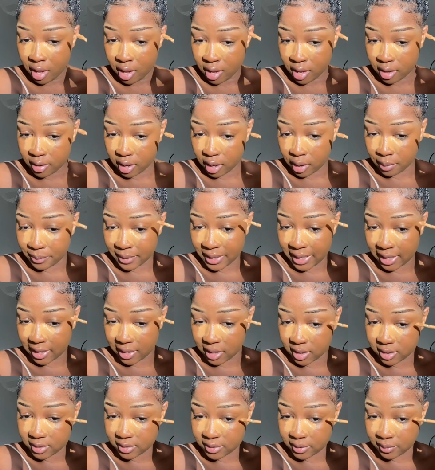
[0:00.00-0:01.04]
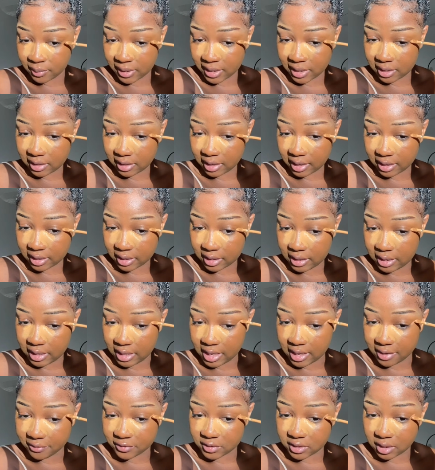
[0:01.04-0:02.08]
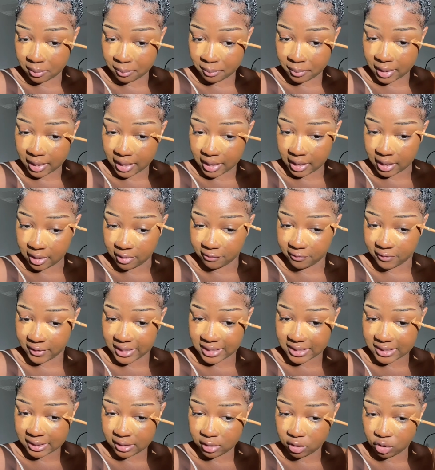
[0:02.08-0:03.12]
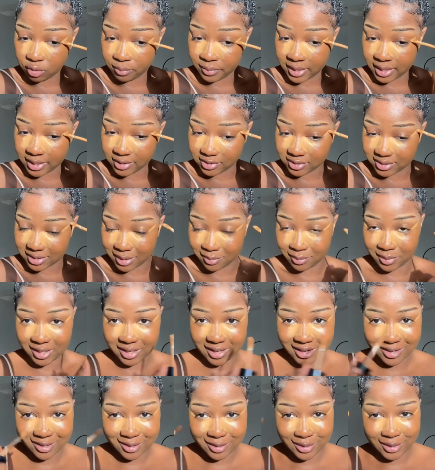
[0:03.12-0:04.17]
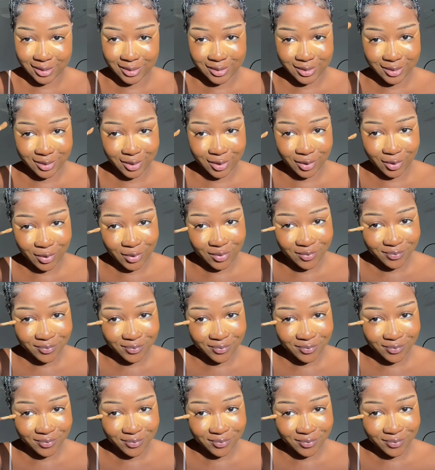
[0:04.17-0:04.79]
up here so it can like lift up my face a little bit, just give me like a, you know,